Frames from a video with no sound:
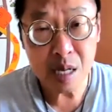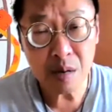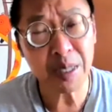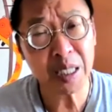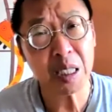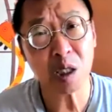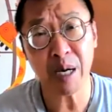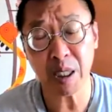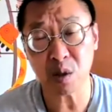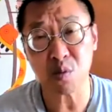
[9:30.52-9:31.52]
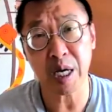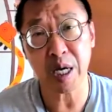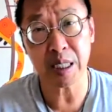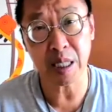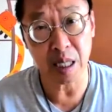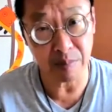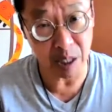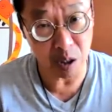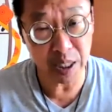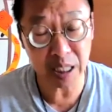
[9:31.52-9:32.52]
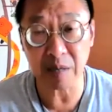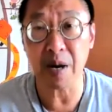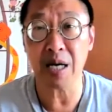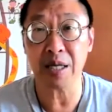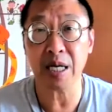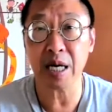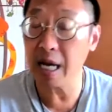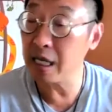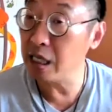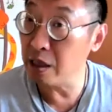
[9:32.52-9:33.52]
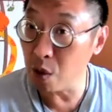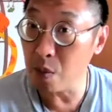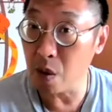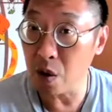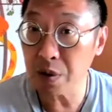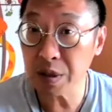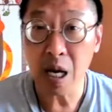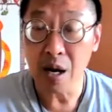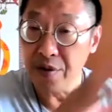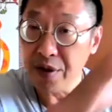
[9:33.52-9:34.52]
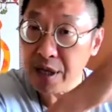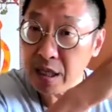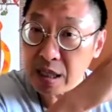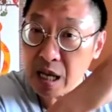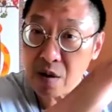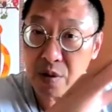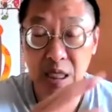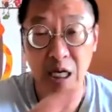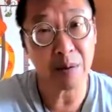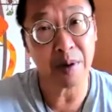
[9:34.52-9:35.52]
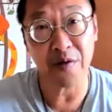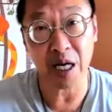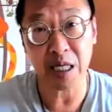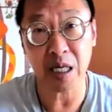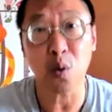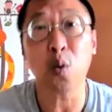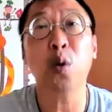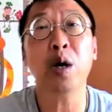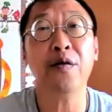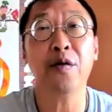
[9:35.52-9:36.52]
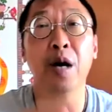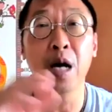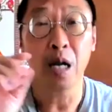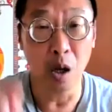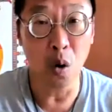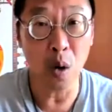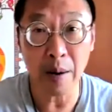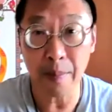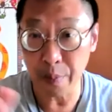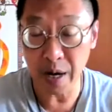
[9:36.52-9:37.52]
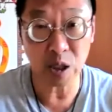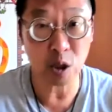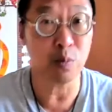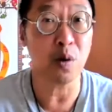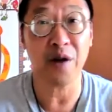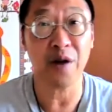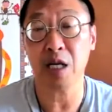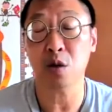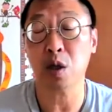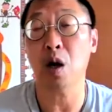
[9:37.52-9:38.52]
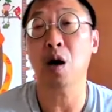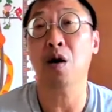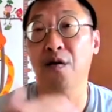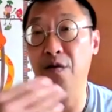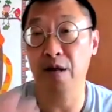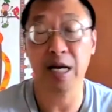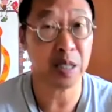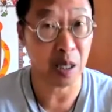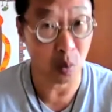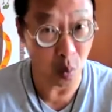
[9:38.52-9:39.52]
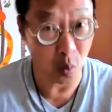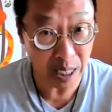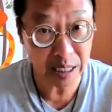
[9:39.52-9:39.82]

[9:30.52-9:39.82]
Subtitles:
Business Space REIT, including Sabana and Lippo Malls. These are REITs that are affected with lower price to book value of less than 1.